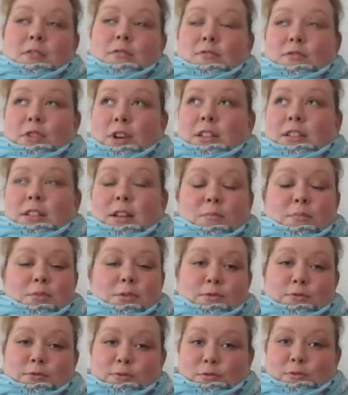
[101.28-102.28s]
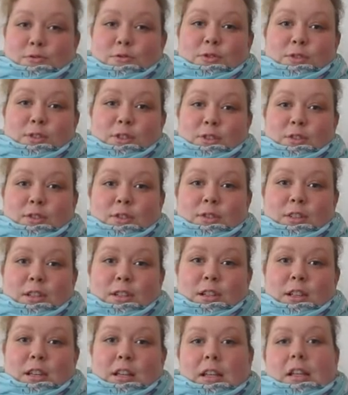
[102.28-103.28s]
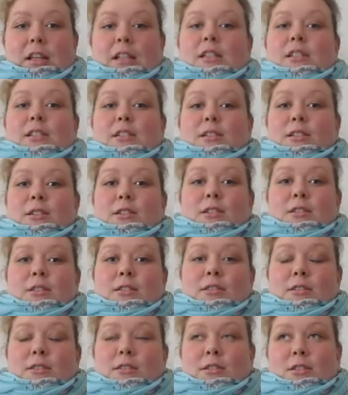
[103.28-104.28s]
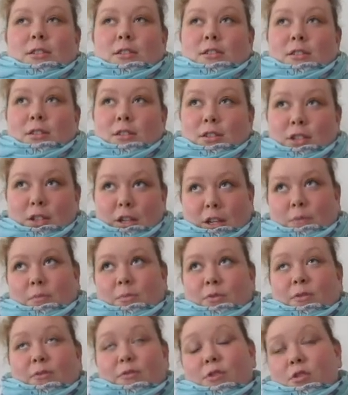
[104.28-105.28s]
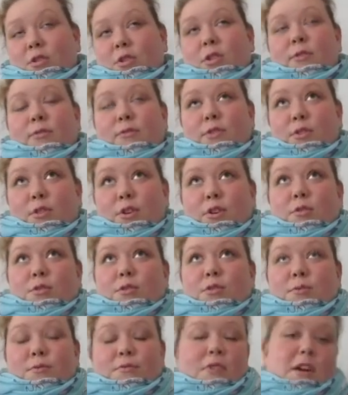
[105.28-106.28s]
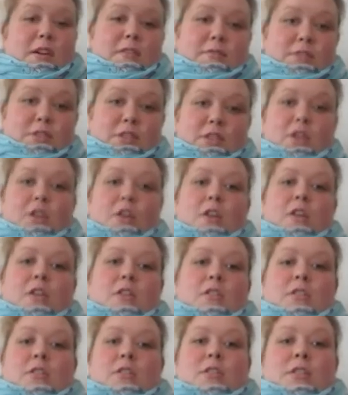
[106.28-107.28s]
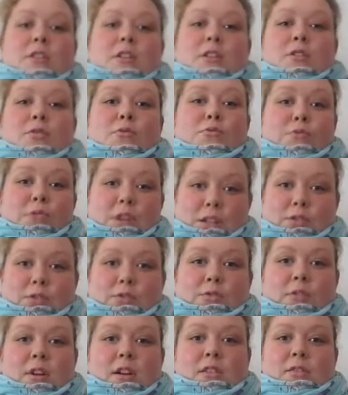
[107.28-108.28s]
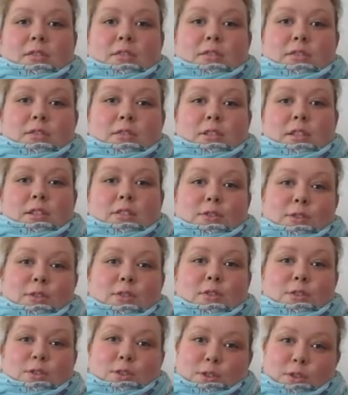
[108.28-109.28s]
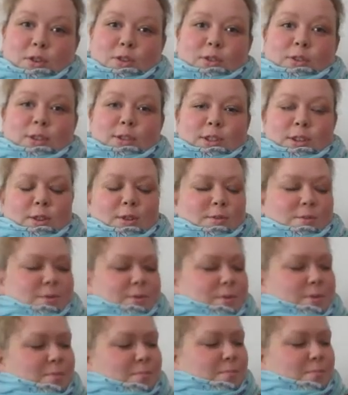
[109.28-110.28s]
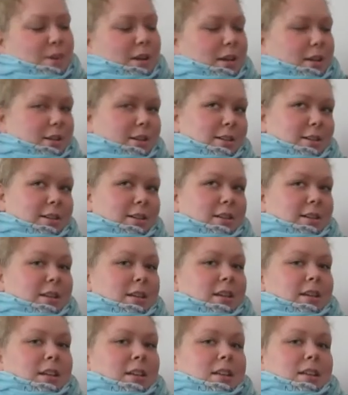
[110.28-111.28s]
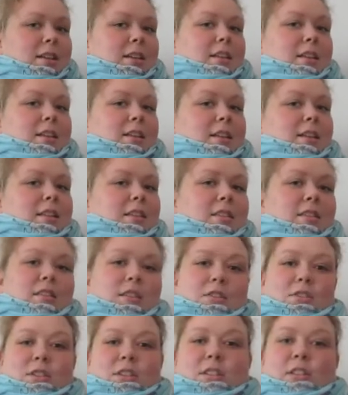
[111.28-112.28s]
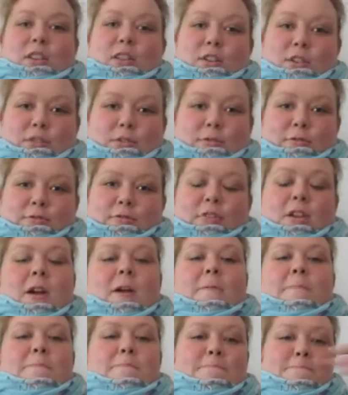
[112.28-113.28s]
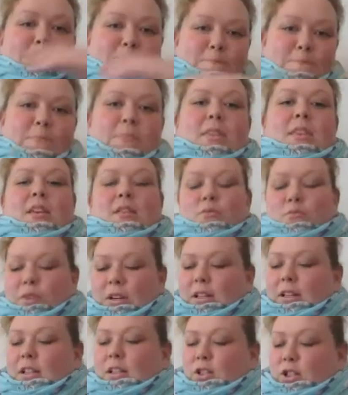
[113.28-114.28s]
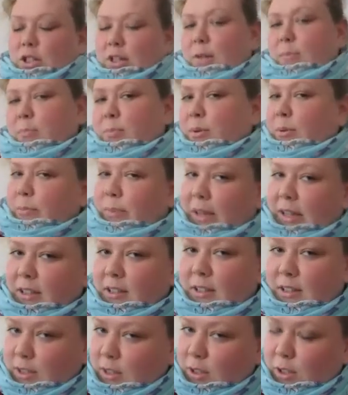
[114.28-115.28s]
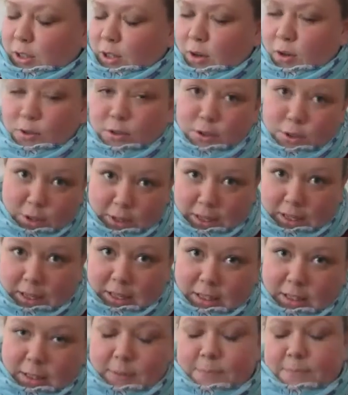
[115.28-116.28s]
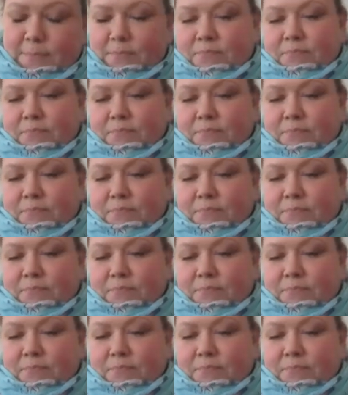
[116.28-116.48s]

for example, food is cheap. Of course, if you go to 5-star restaurants, it's going to cost you, but there is a lot of really cheap places to go to eat.